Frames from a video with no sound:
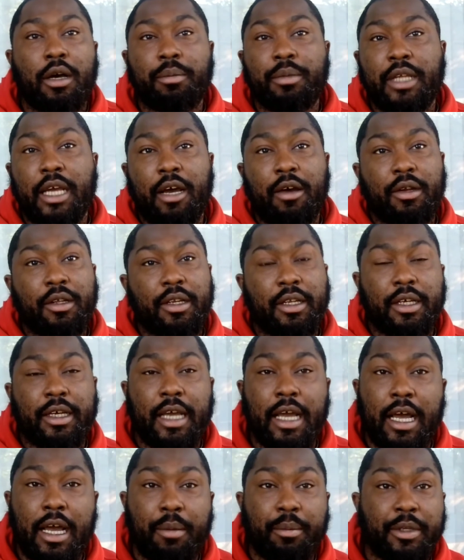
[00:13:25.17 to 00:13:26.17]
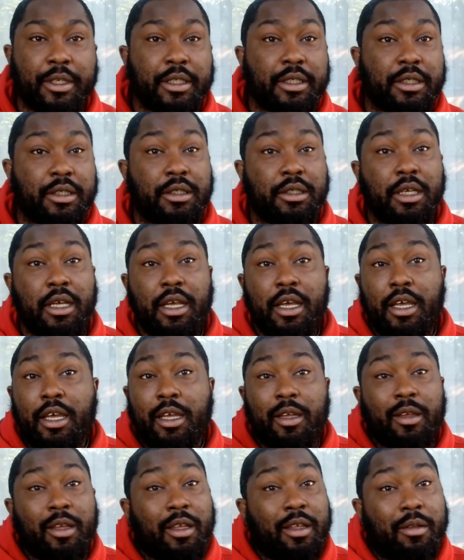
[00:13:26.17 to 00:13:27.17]
down in the comments.
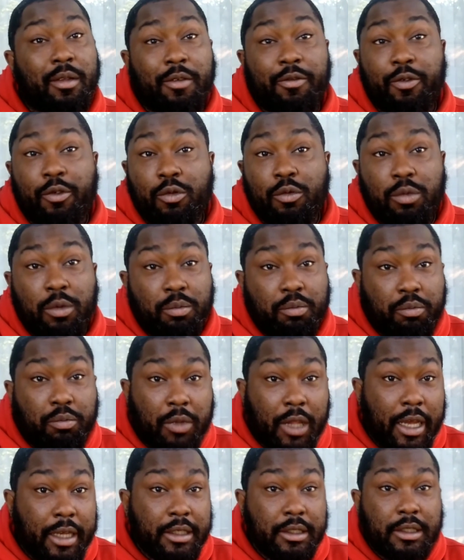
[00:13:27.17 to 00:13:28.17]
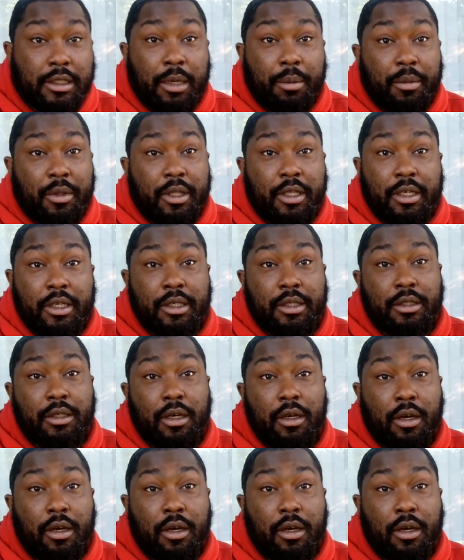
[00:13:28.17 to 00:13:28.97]
If you like some of these